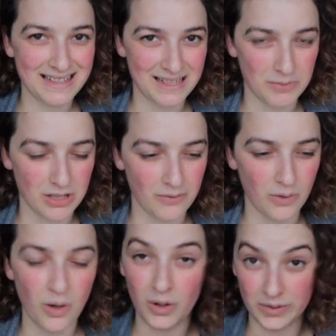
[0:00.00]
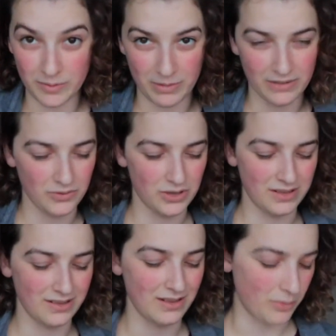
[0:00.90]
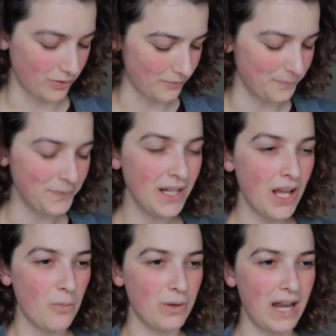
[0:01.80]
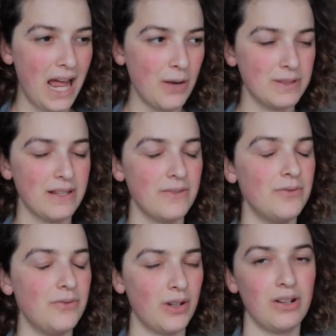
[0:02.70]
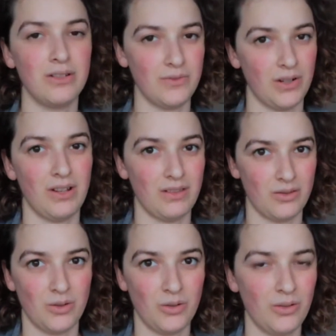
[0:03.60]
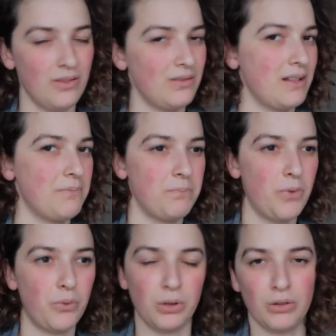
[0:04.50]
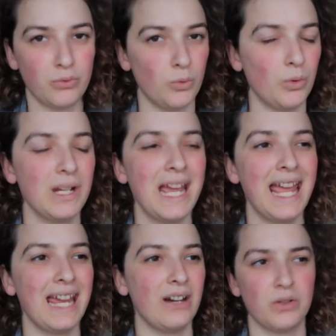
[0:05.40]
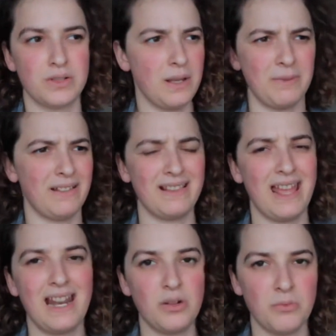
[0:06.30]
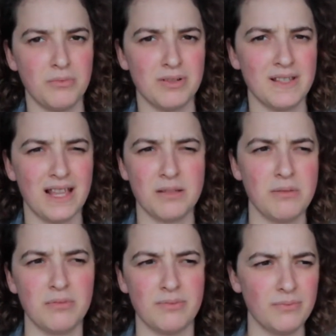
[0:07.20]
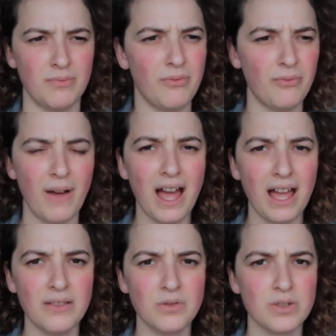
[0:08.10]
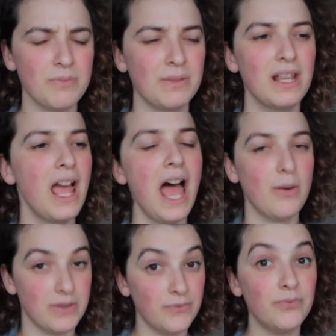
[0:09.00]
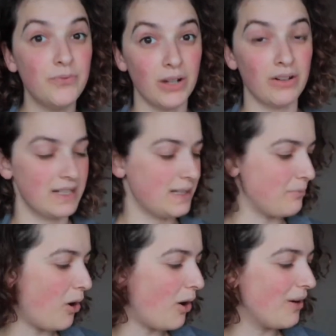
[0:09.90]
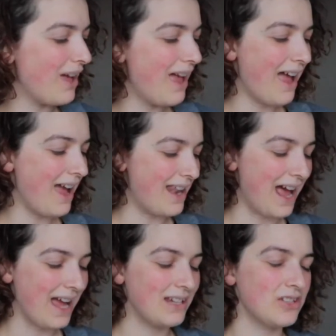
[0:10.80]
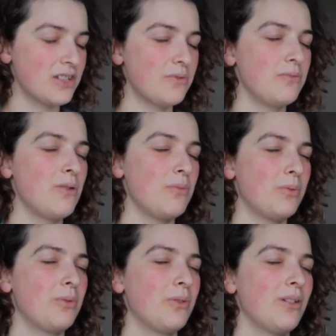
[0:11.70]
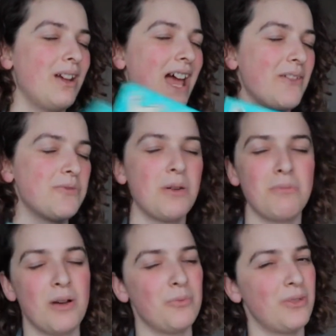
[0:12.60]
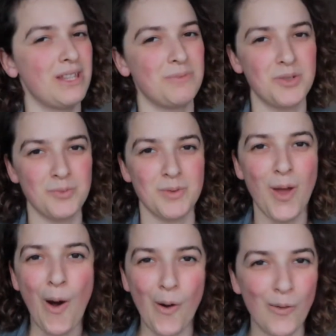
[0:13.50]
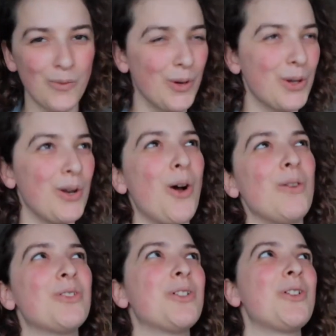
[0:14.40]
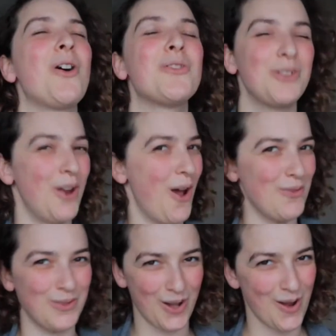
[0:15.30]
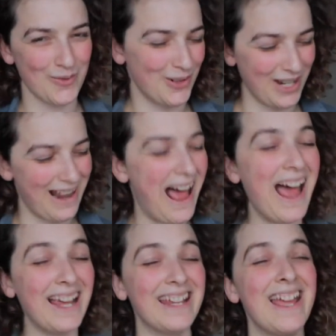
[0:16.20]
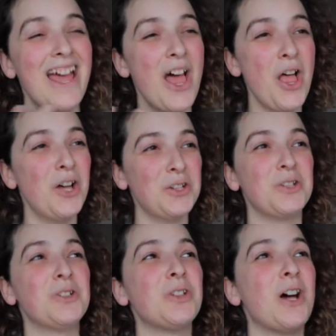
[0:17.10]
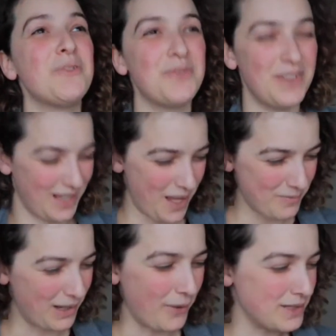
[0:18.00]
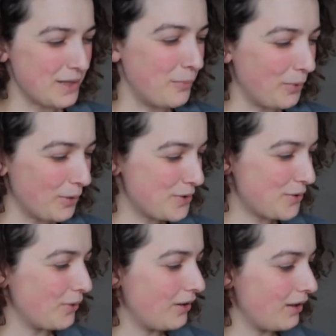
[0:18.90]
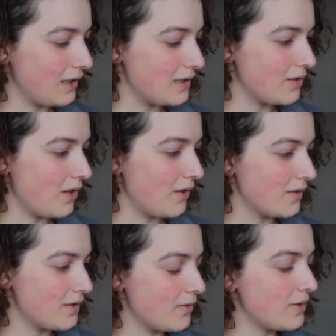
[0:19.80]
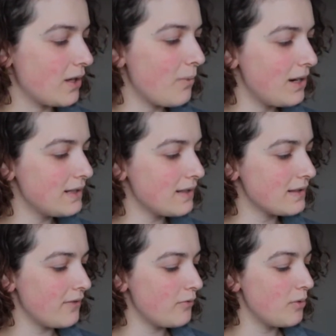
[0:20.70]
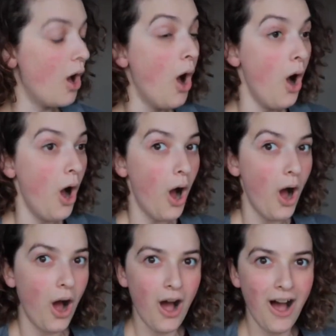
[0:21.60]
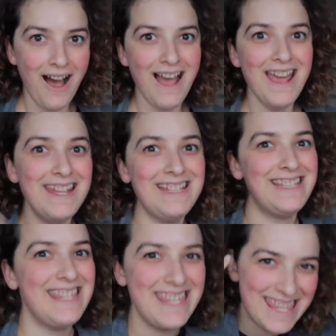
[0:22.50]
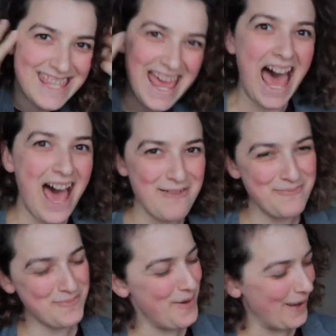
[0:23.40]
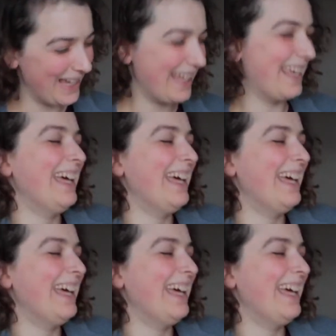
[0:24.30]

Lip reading: Steam Shovel, also by Virginia Lee Burton, when I was a very, very little girl, like 3 or 4 or something like that. I don't remember exactly, maybe 5 or something. I was very small, and I can just remember having my mom read them to me over and over and over and over and over again. I loved them, and I was at the bookstore and I saw this and I was like, why does that sound familiar? Oh, it's that book.